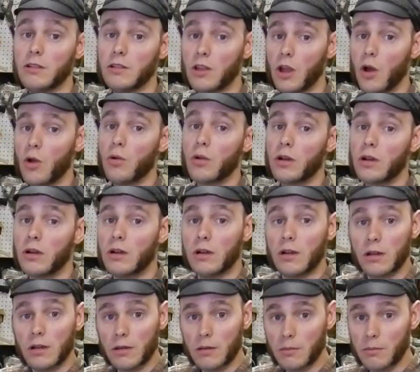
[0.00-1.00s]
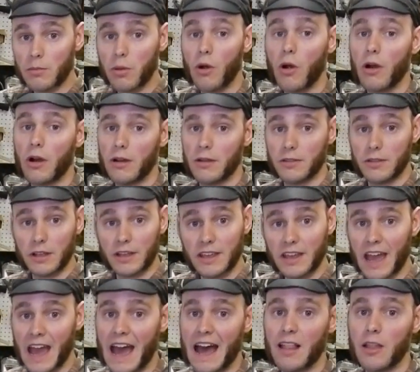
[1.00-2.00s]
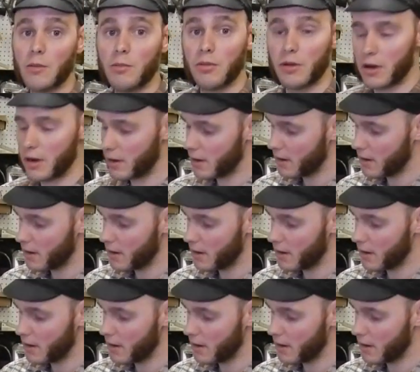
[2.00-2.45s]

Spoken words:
lower part, the caliper.